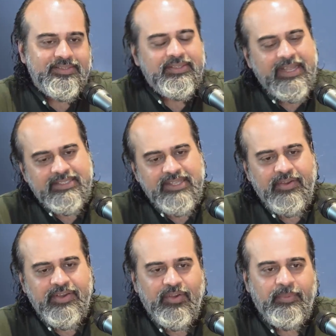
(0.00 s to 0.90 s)
So that's
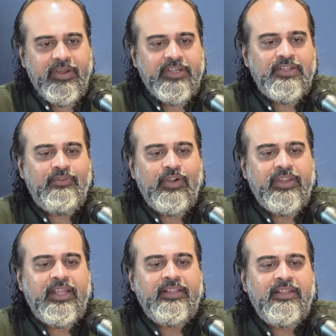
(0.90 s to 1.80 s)
how it operates. Now,
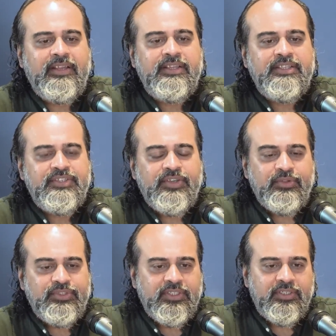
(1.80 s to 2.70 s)
what can the
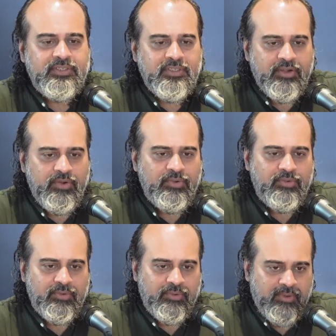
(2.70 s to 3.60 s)
institution
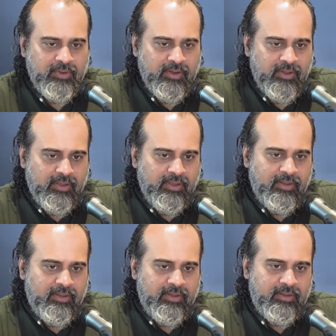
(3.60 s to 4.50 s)
do?
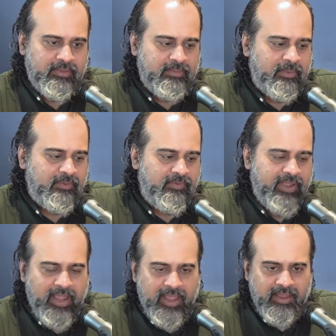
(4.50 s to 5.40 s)

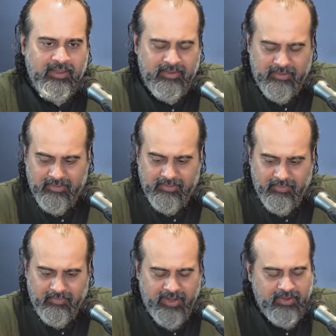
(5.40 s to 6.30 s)
When I
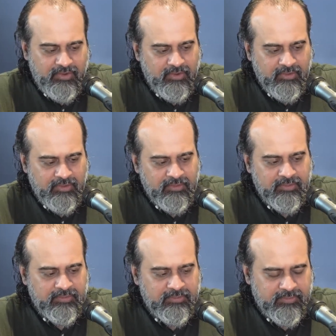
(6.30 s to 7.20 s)
went
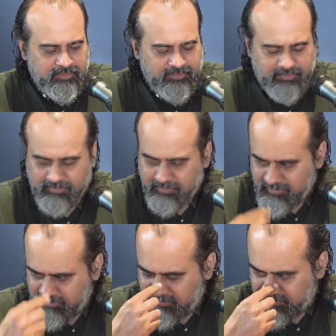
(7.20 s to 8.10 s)
to
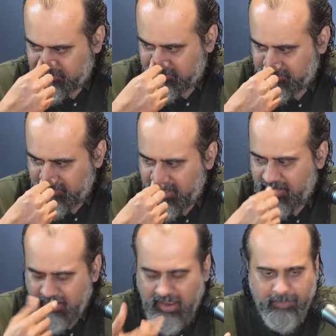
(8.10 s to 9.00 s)

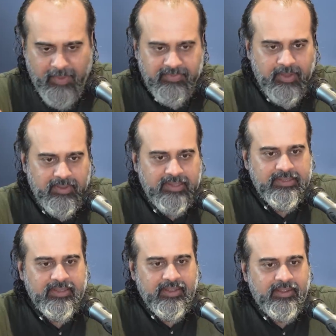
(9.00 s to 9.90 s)
I'm
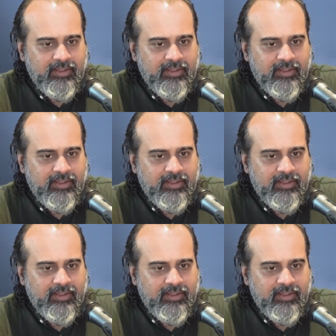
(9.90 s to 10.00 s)
Ahmedabad,